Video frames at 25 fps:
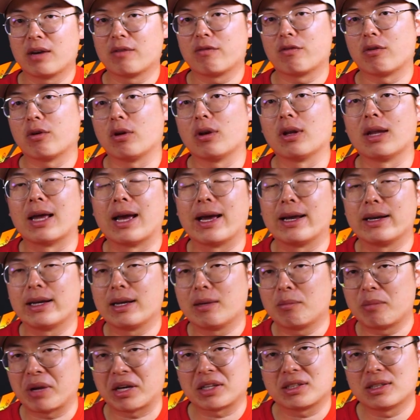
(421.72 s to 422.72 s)
for a
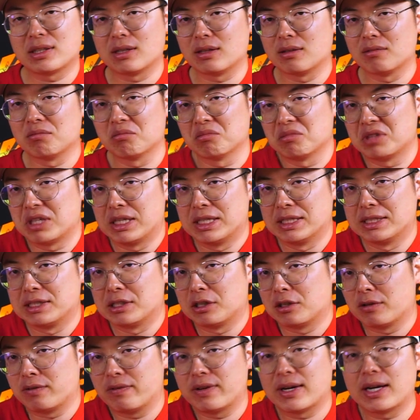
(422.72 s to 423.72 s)
landing, makes it
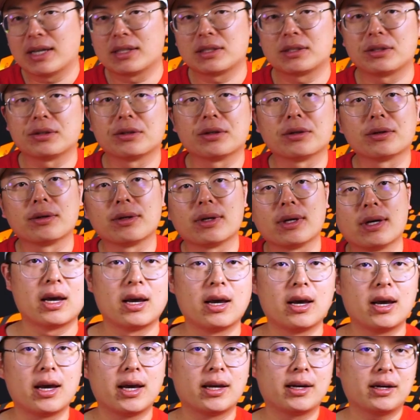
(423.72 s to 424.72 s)
easier, faster.
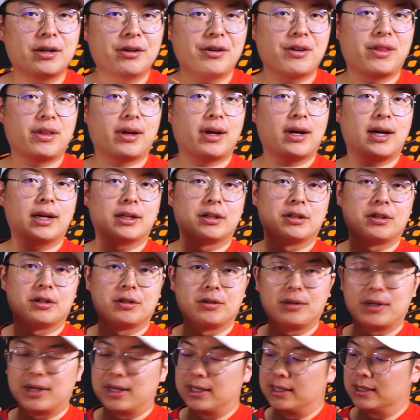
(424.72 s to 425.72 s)
Another thing I do
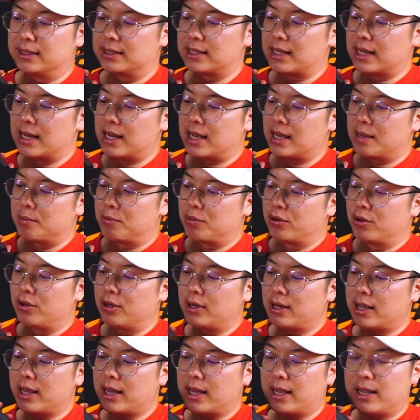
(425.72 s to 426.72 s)
is I
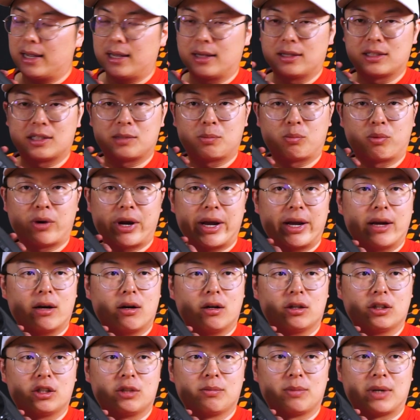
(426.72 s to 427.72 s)
put a spring
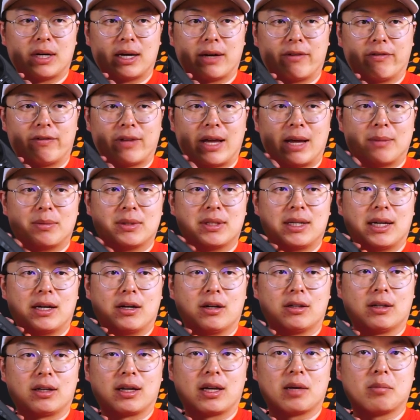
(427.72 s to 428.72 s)
onto my flapstick
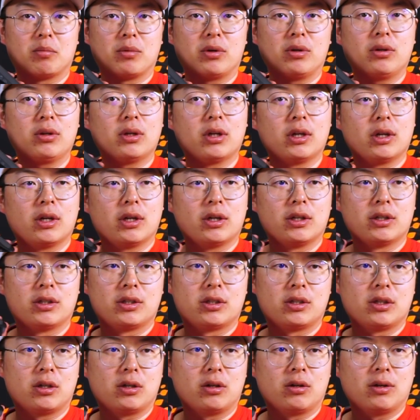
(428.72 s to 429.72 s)
on the gimbal.
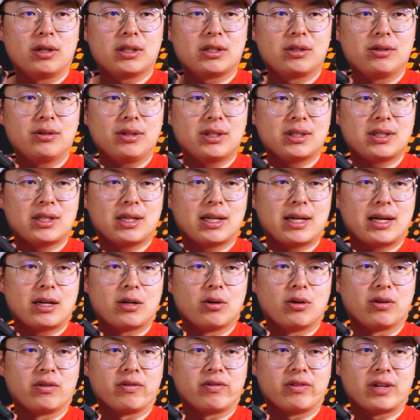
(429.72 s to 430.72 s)
So as soon as I let
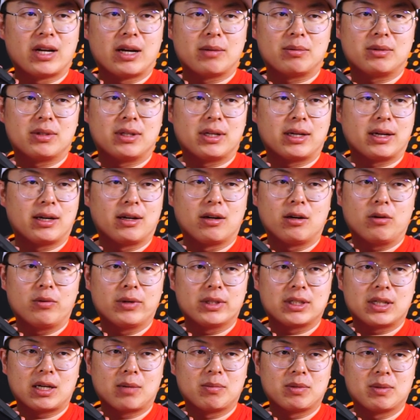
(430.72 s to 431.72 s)
go of the flapstick, it
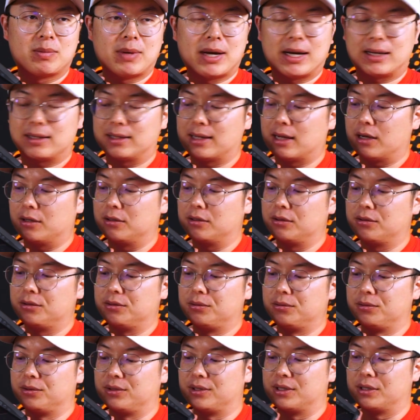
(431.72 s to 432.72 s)
always comes back down
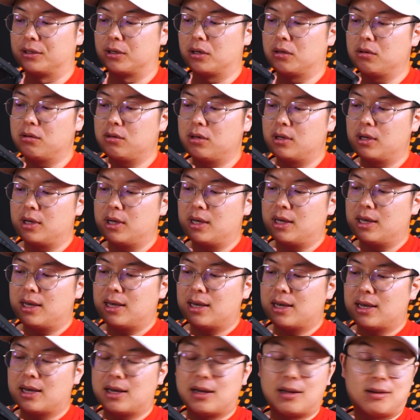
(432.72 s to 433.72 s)
to zero.
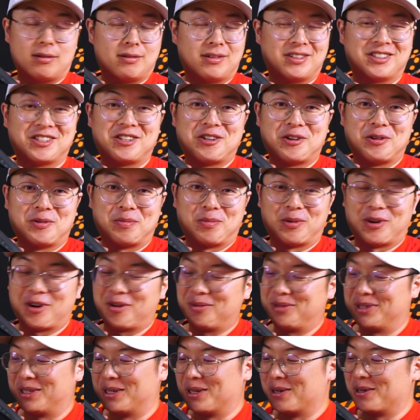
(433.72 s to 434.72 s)
And as you
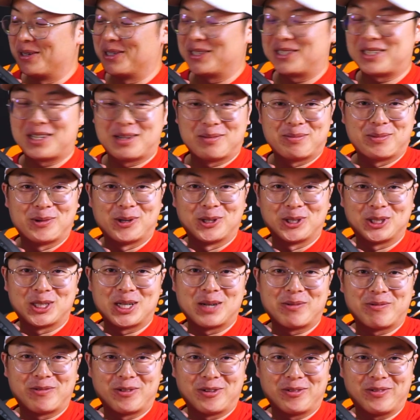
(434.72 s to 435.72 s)
probably noticed, I push
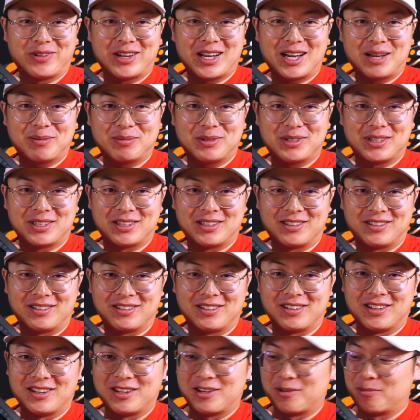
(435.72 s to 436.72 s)
up for flaps and
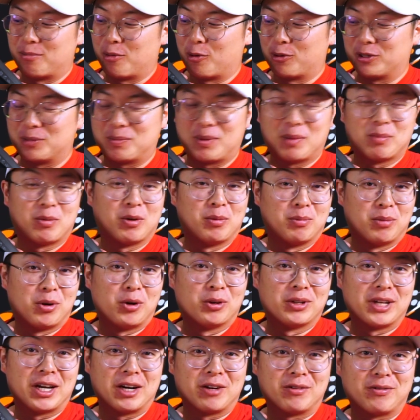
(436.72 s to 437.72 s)
most people pull
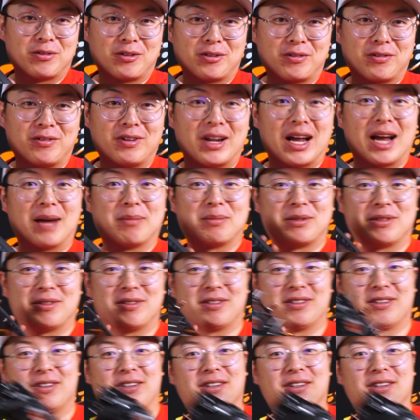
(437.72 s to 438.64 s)
down for flaps.